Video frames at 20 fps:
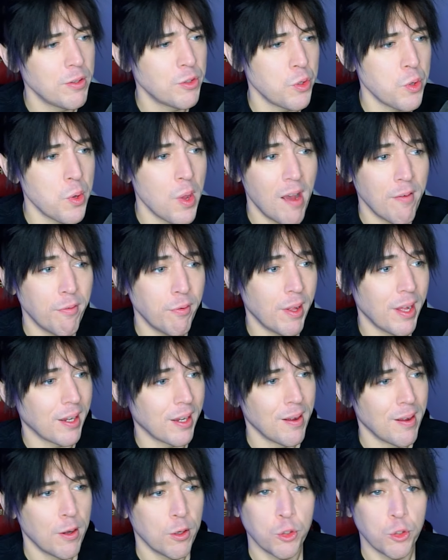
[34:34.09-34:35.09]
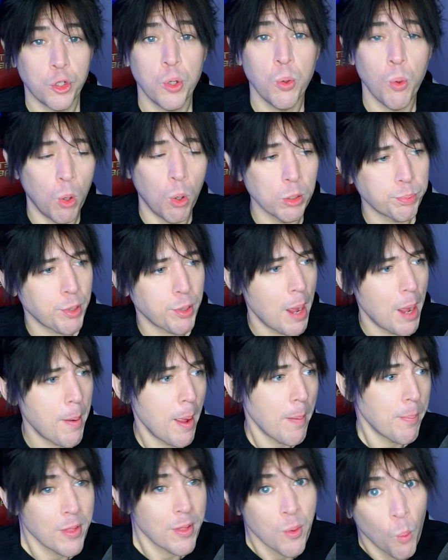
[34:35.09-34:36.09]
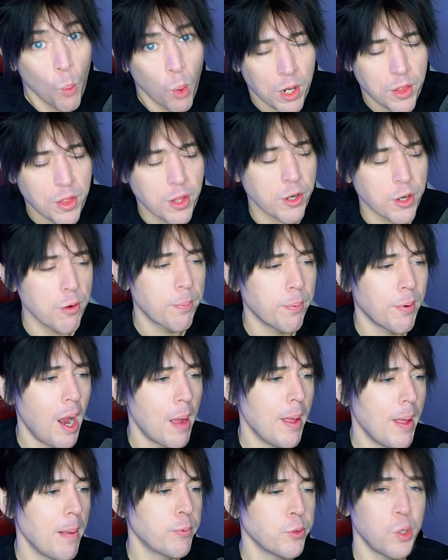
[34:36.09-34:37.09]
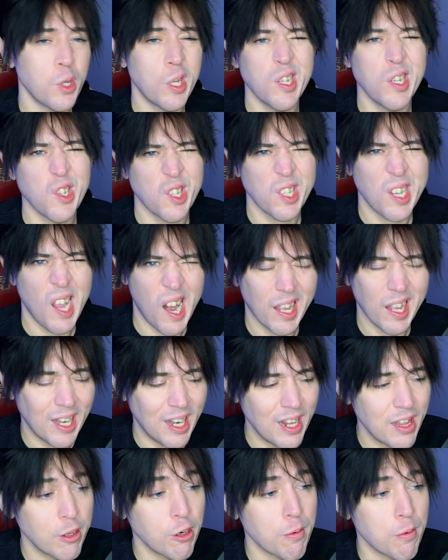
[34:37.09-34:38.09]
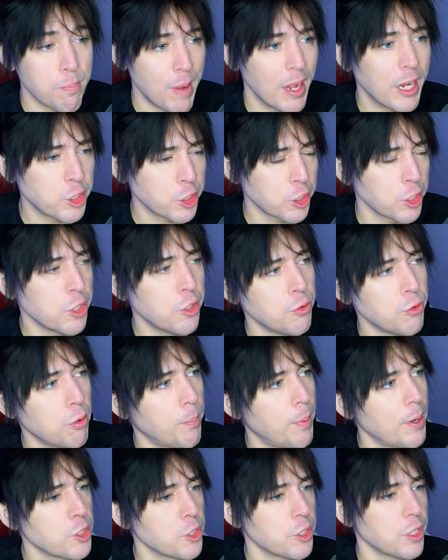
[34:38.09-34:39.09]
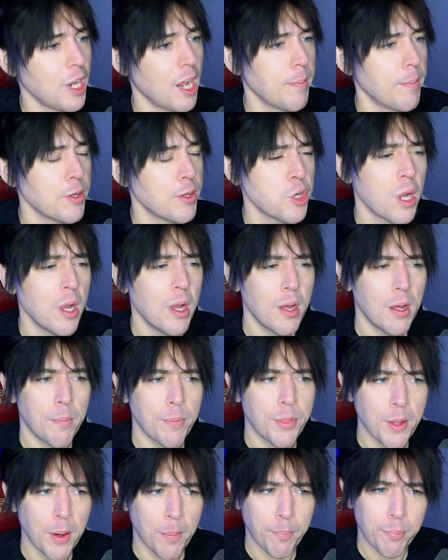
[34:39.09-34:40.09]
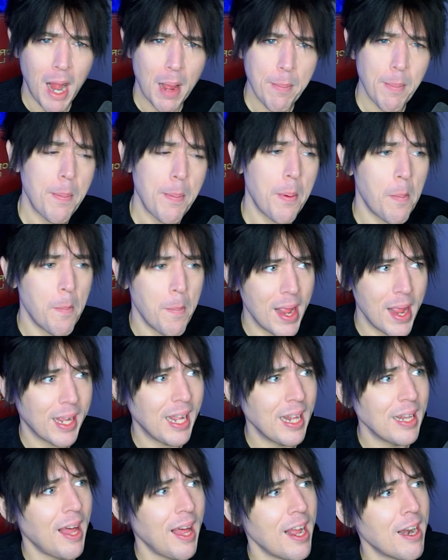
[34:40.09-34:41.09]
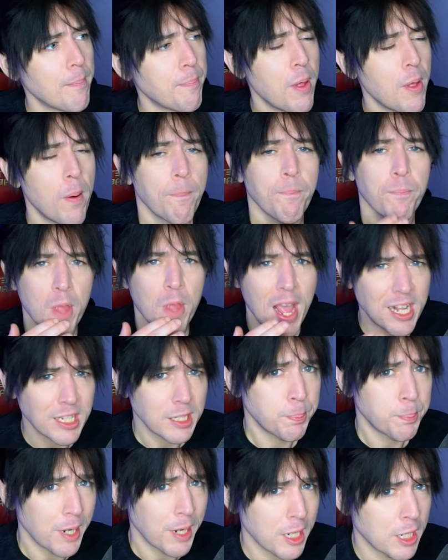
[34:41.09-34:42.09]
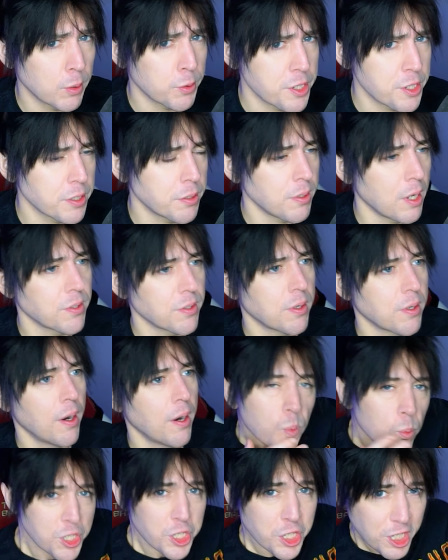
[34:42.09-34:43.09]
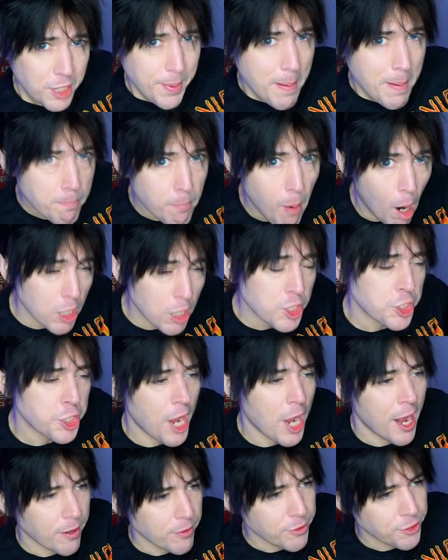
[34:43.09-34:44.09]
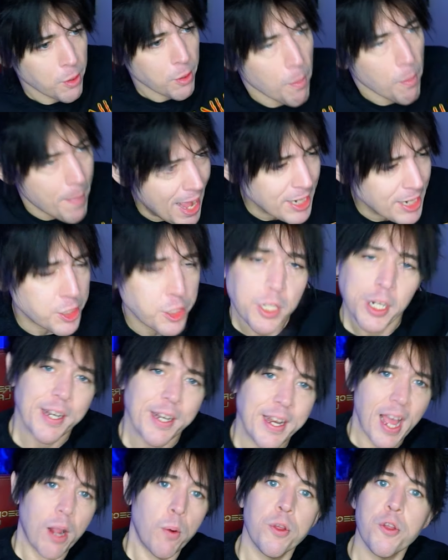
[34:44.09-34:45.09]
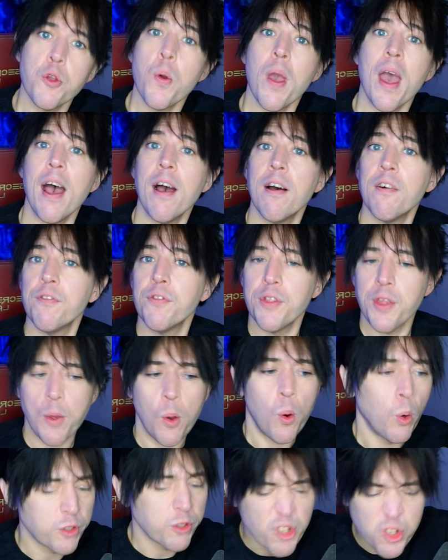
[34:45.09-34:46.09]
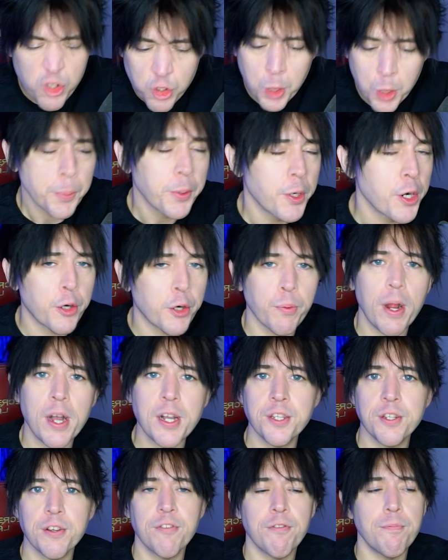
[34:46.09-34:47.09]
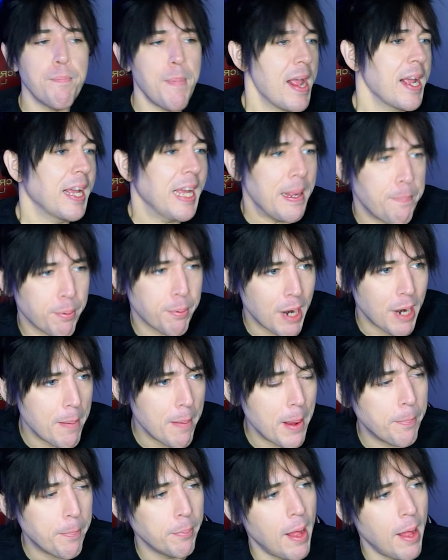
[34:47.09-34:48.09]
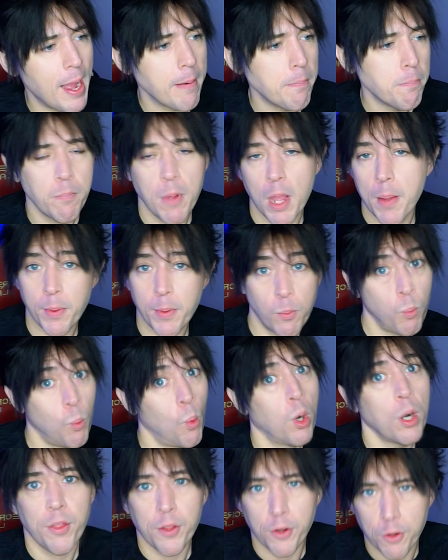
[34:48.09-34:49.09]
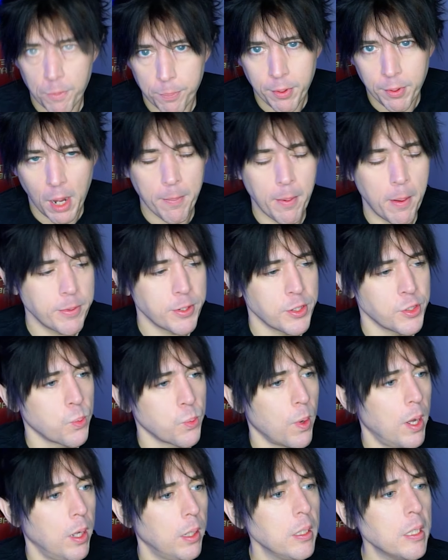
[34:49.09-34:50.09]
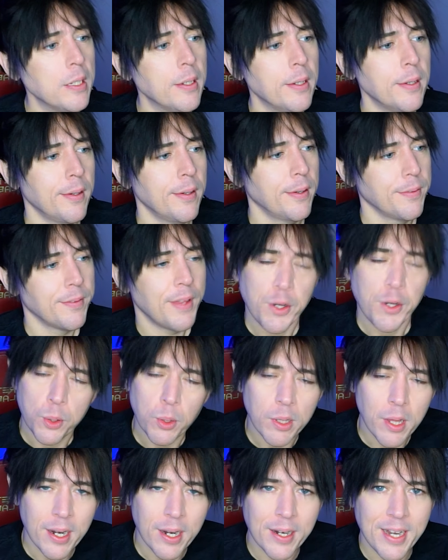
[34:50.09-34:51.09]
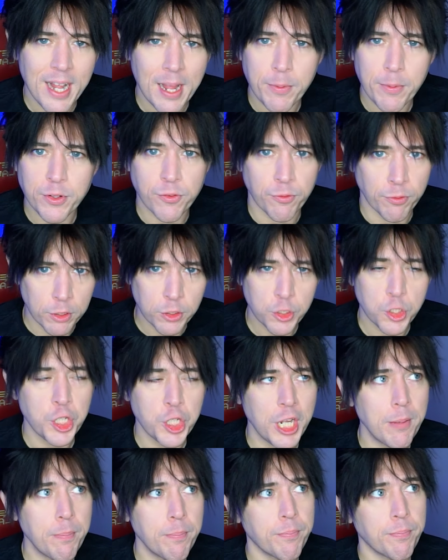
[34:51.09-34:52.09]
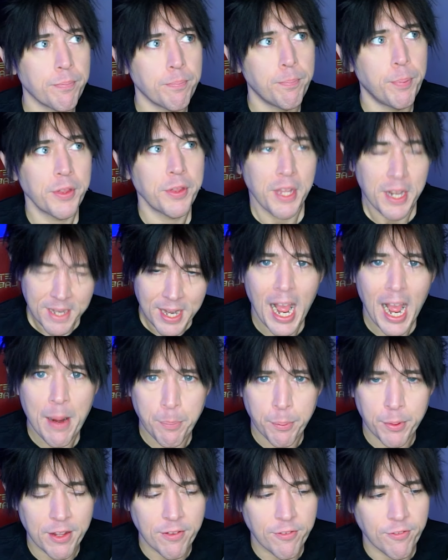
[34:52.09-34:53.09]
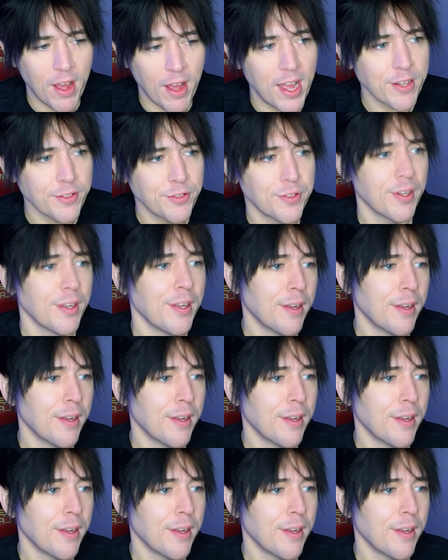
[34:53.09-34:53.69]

So you have like 2 old Primeape and then 1 of the new Primeape. So you can just kind of get in there and make sure you do a bunch of damage. The Primeape and Mankey lineup, though, is pretty good with this next card, which is going to be Marshadow. So imagine a deck where you have the old super aggressive Mankey Primeape line, maybe one of the new Primapes as well. They do a lot of damage, real cheap, but they die pretty fast.